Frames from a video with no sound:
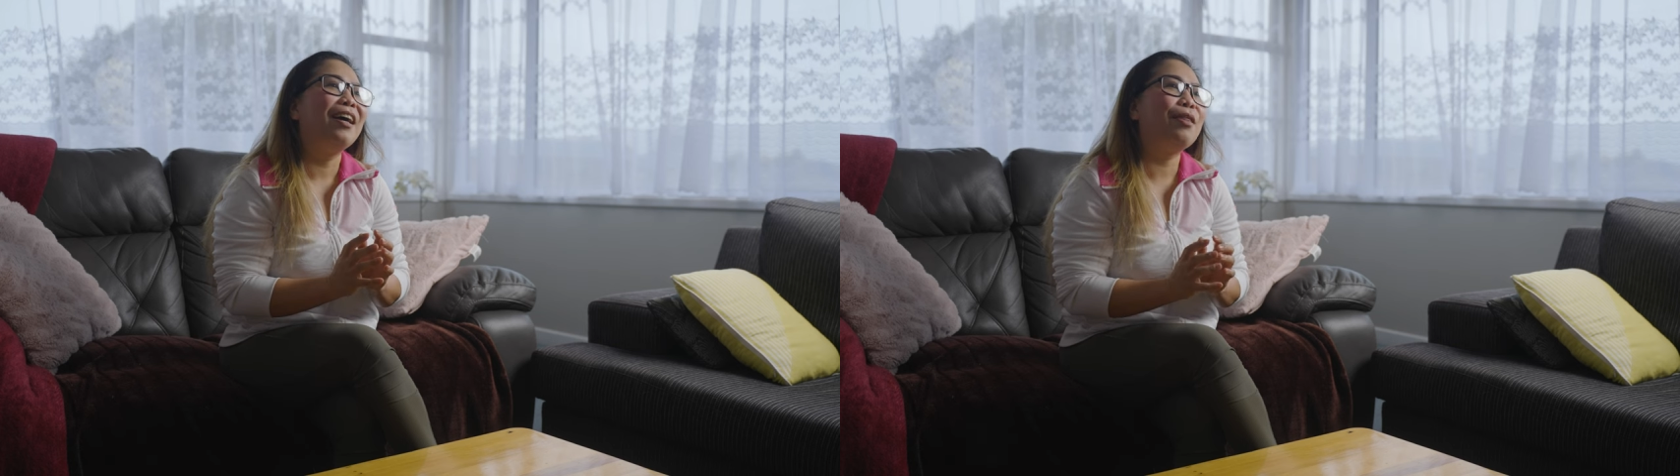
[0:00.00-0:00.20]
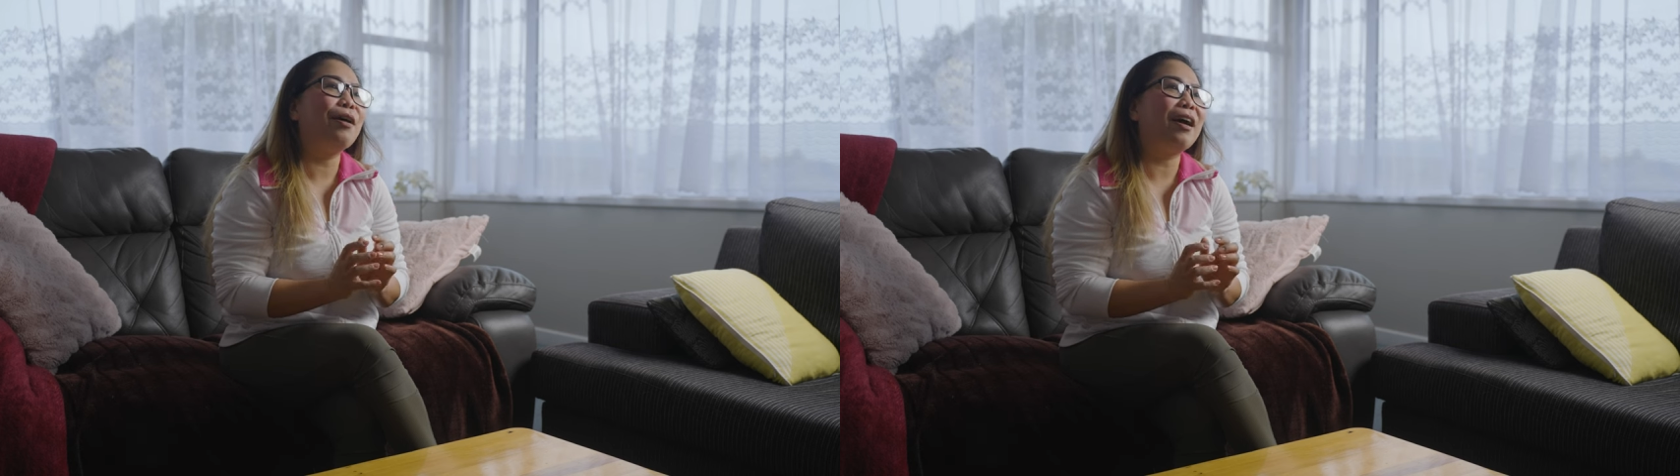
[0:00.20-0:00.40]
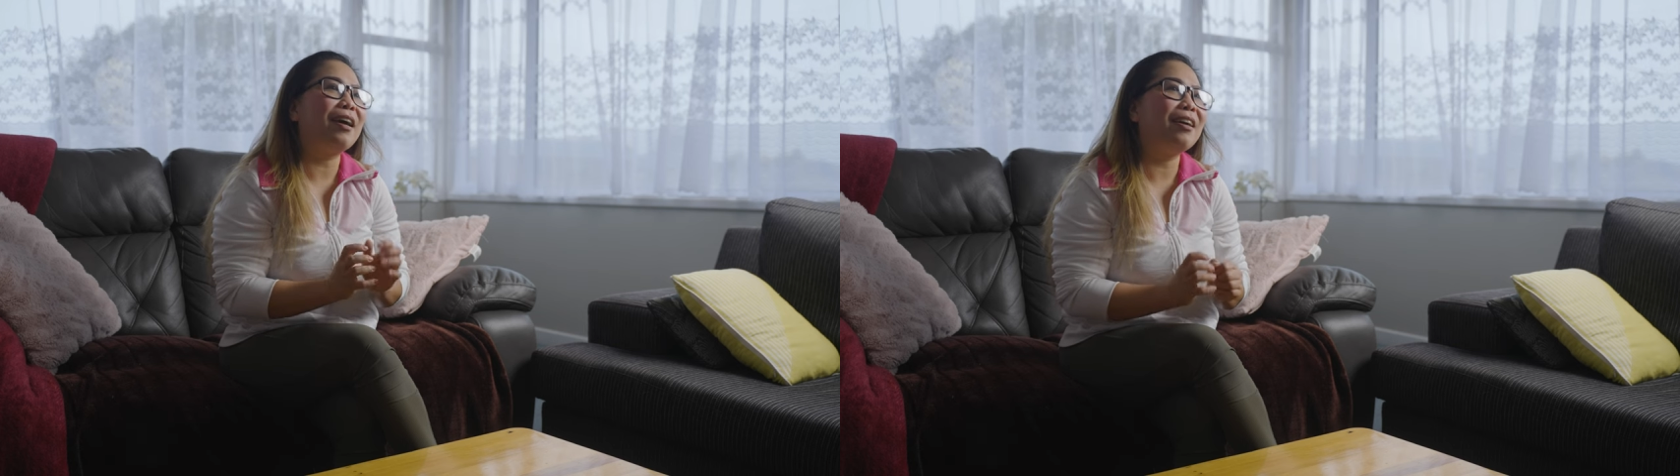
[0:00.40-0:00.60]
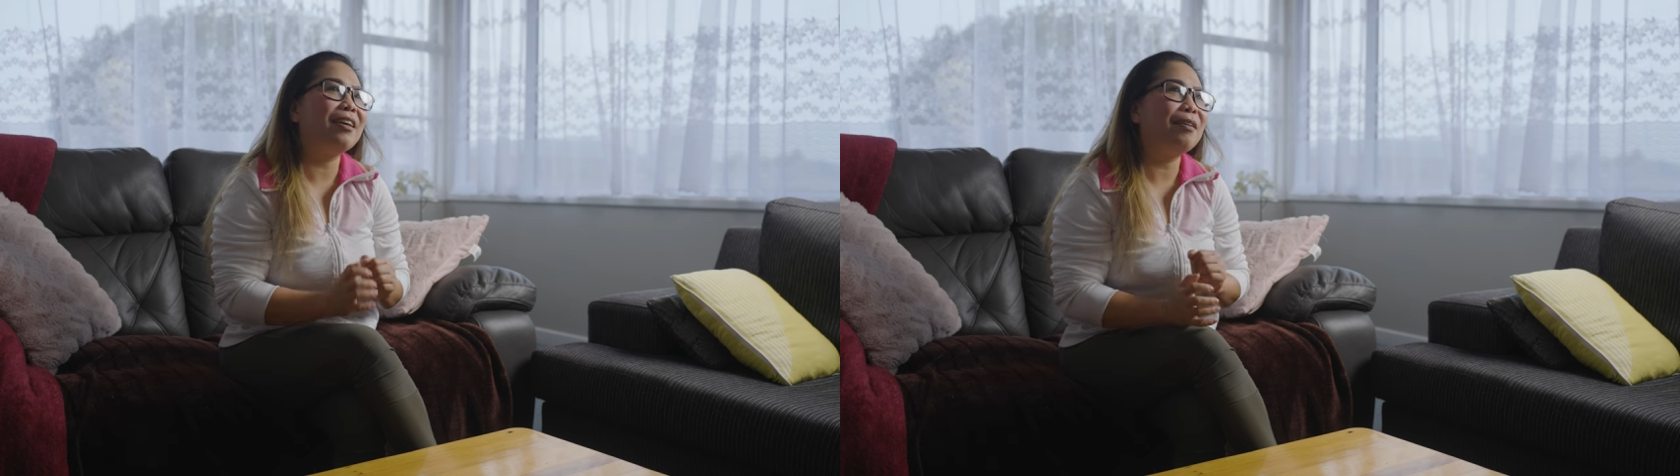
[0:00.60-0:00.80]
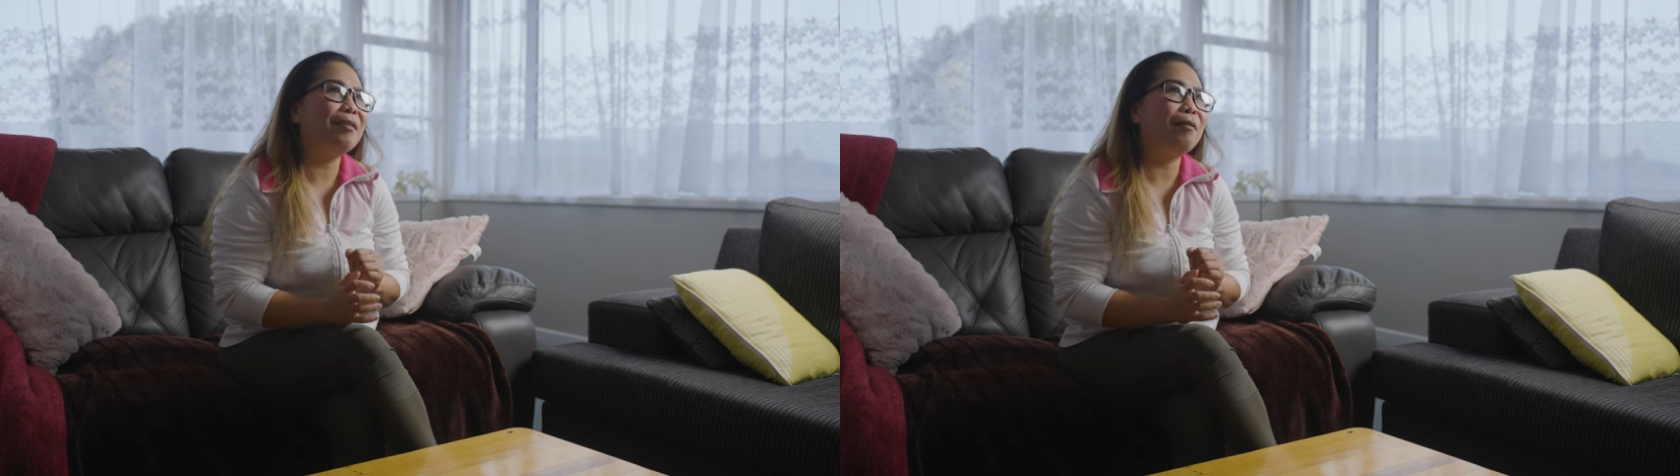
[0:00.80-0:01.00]

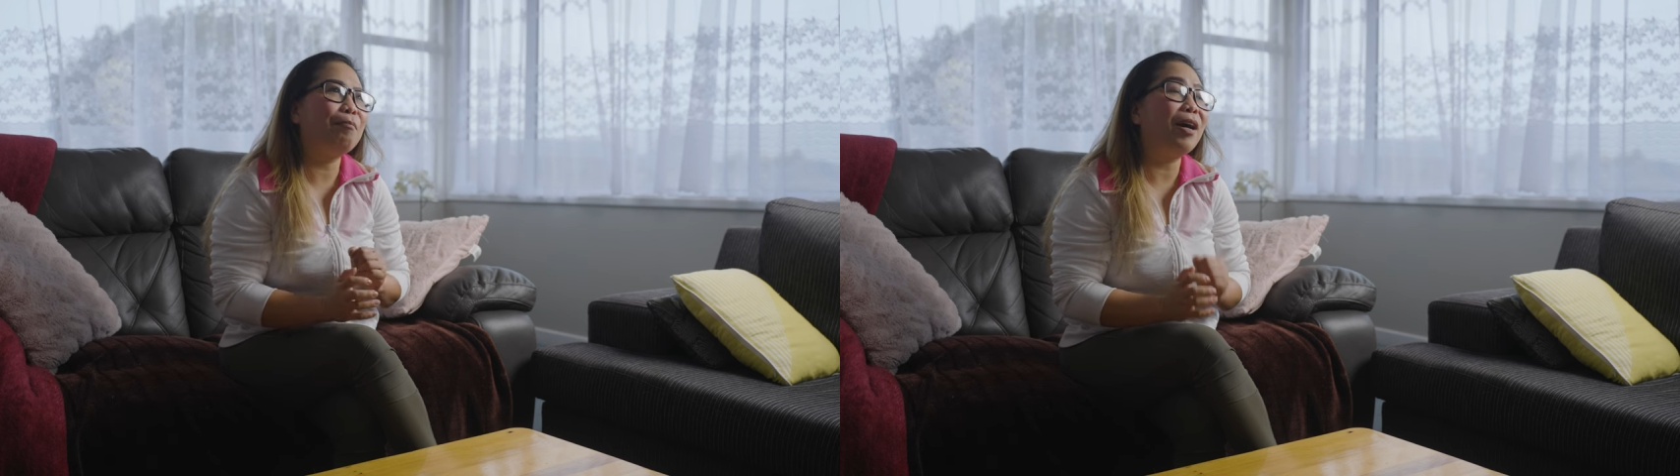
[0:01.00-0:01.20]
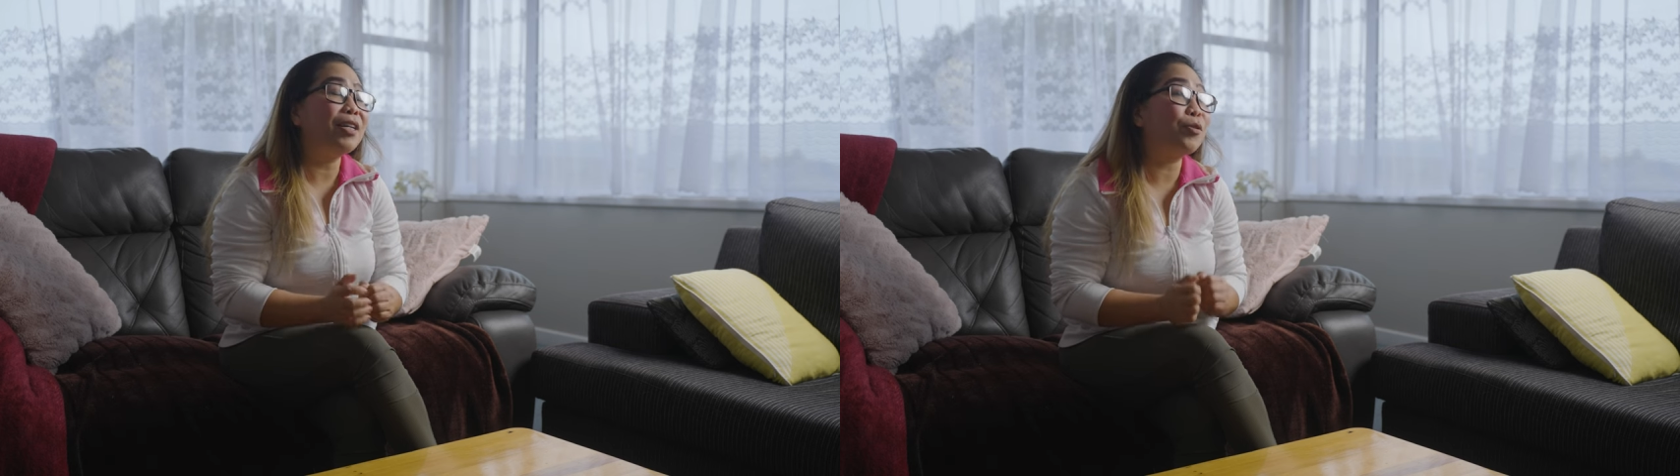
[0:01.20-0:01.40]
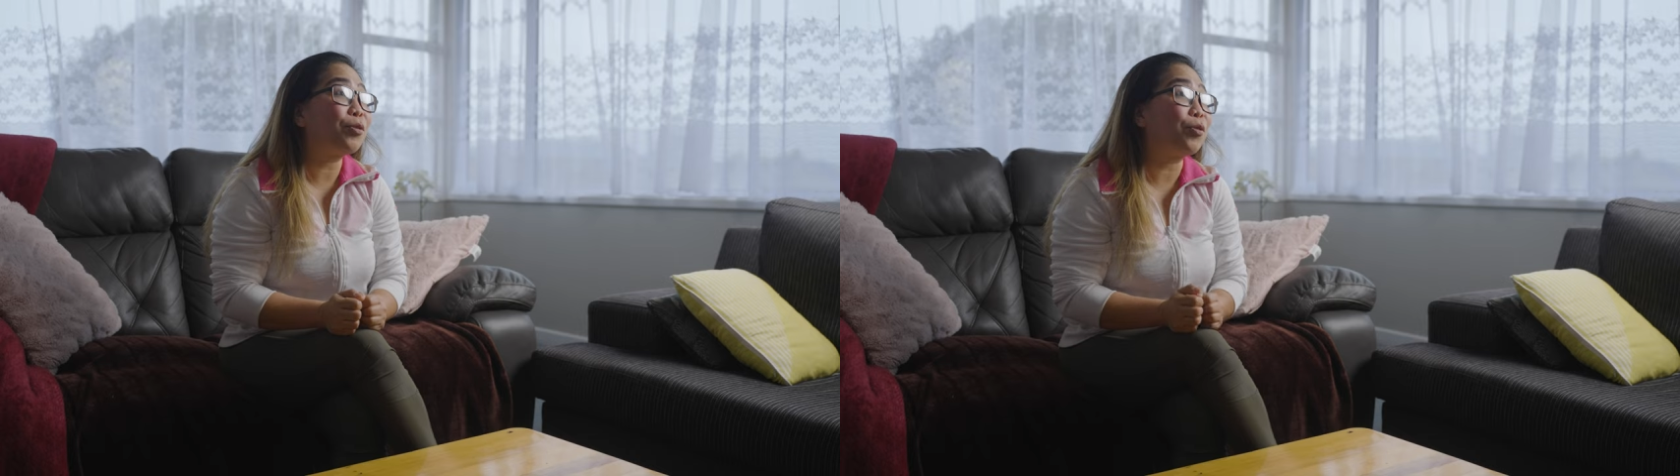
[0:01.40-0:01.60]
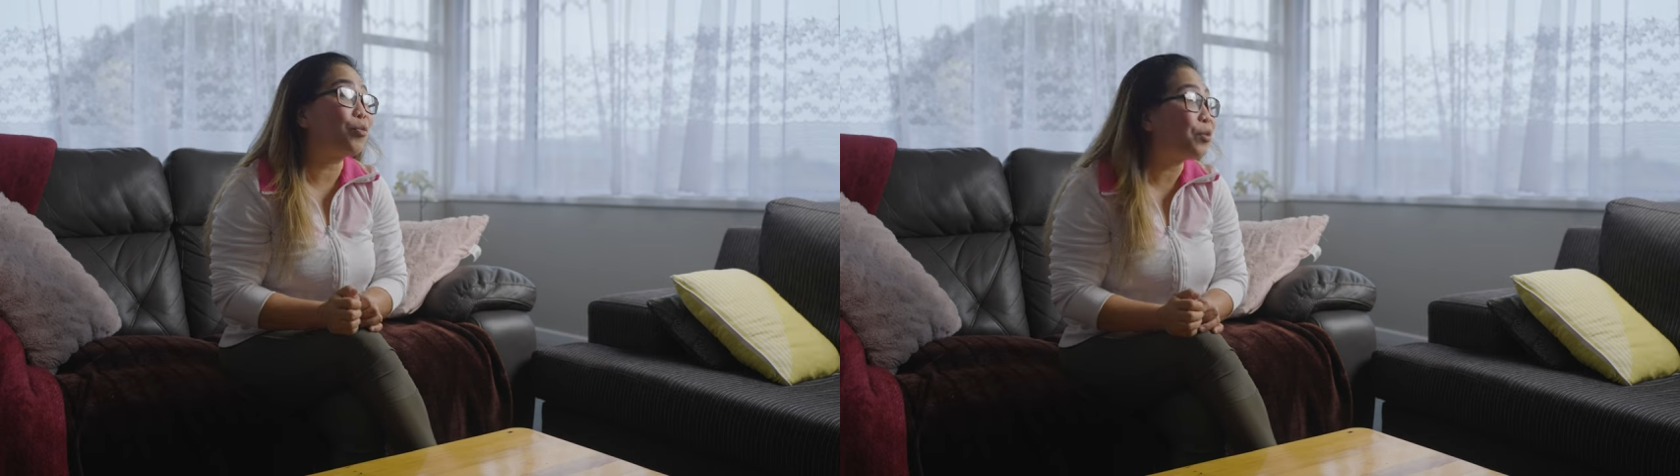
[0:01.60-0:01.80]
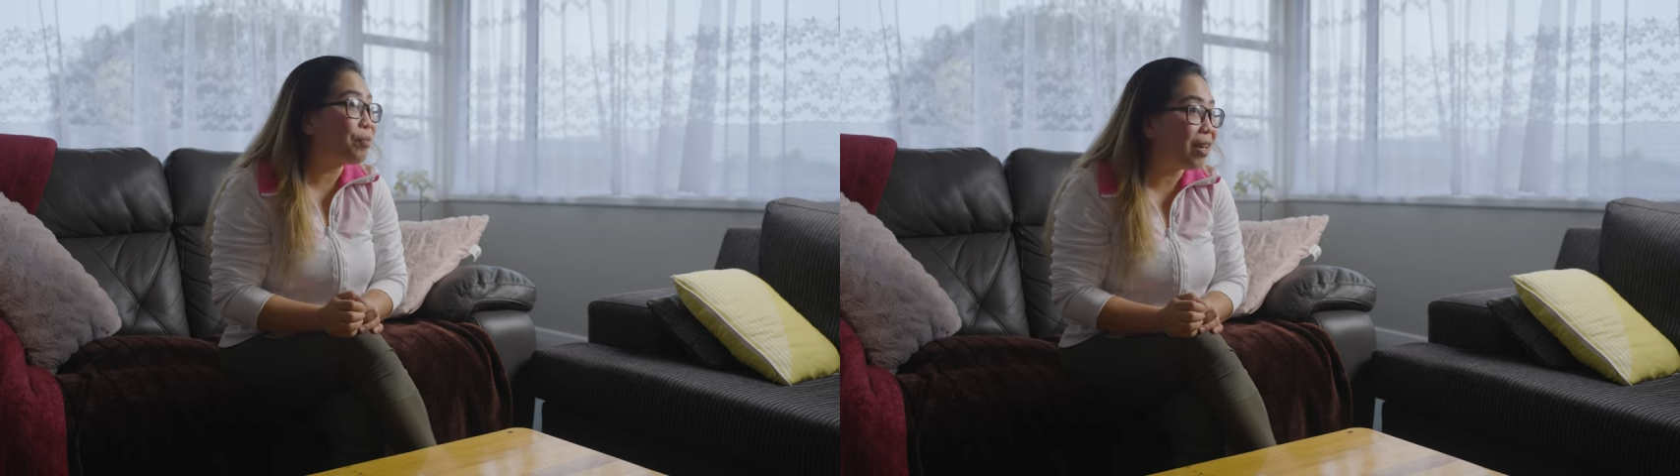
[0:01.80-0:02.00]
that my daughter
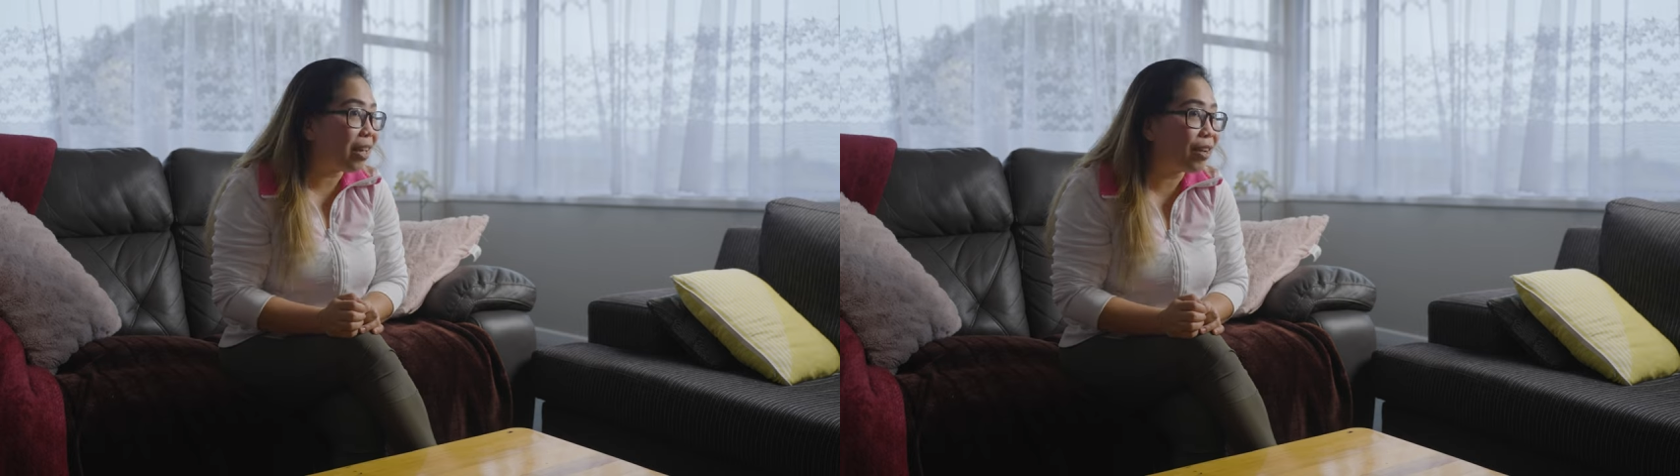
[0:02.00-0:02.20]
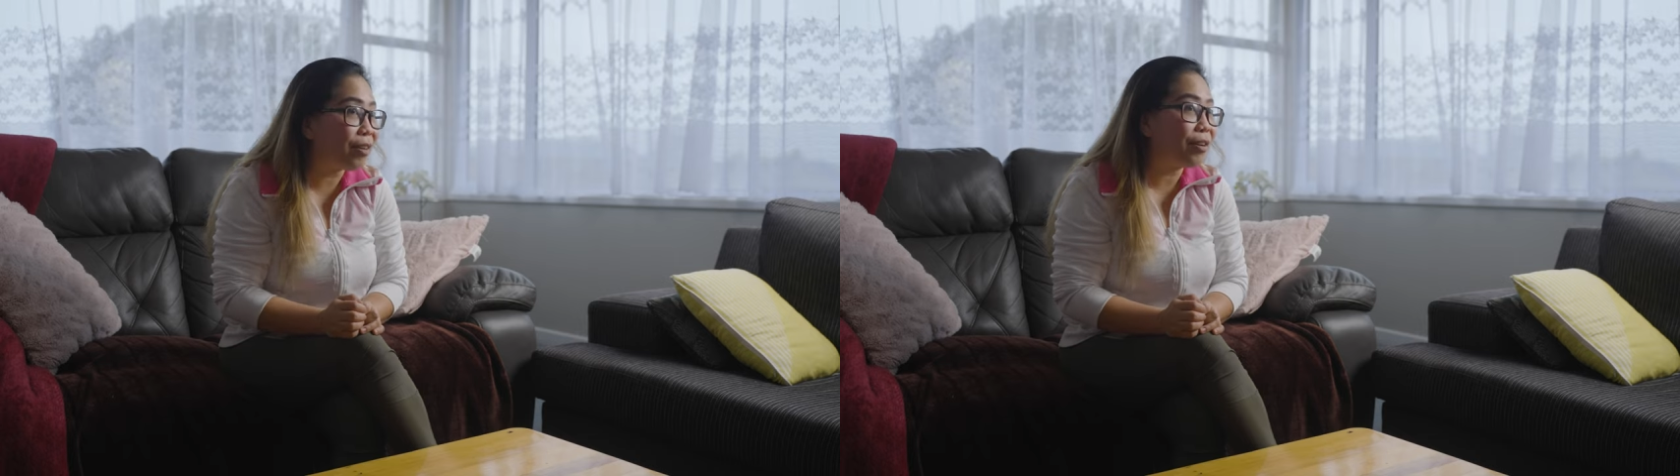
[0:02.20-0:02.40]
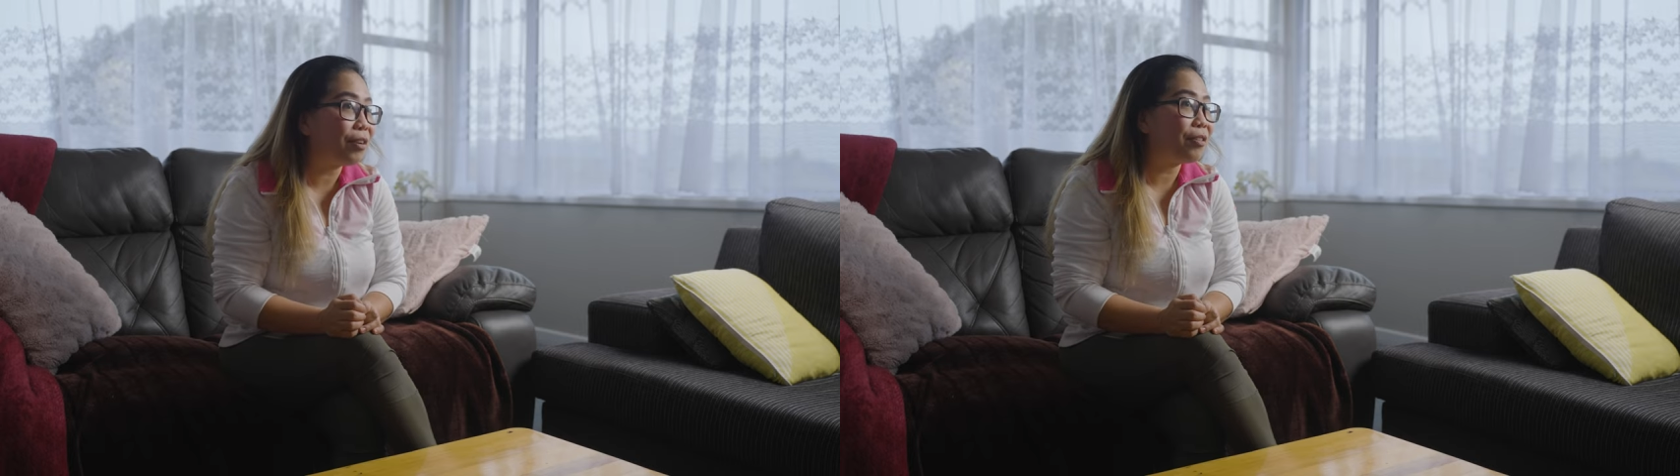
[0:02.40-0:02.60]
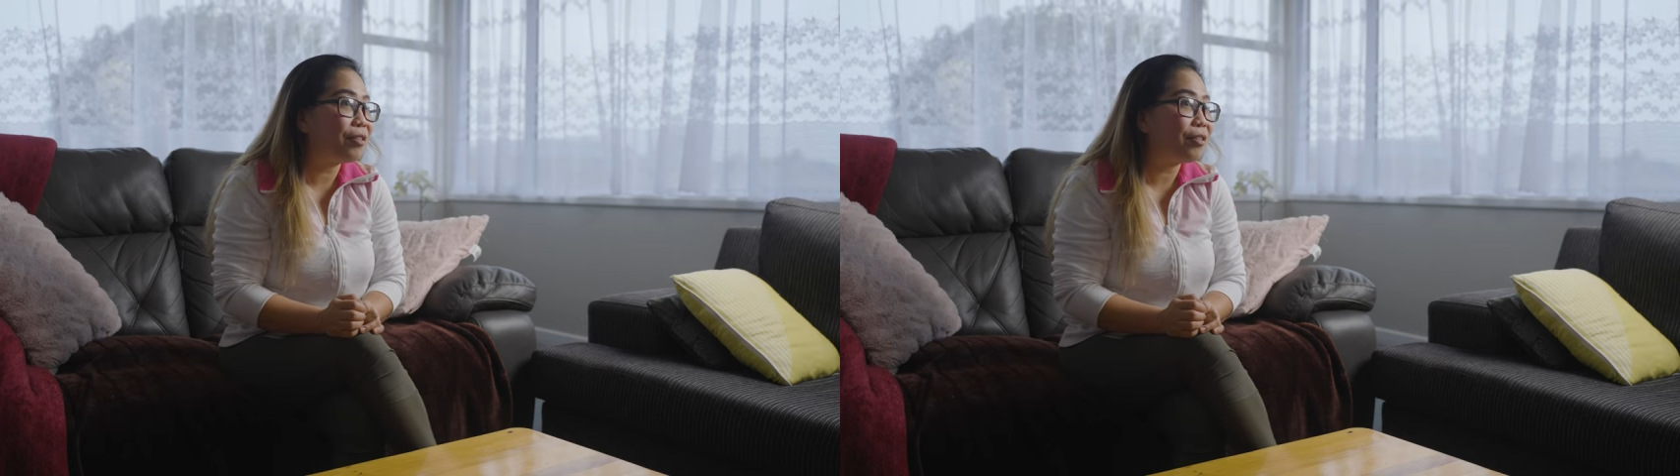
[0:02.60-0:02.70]
will be here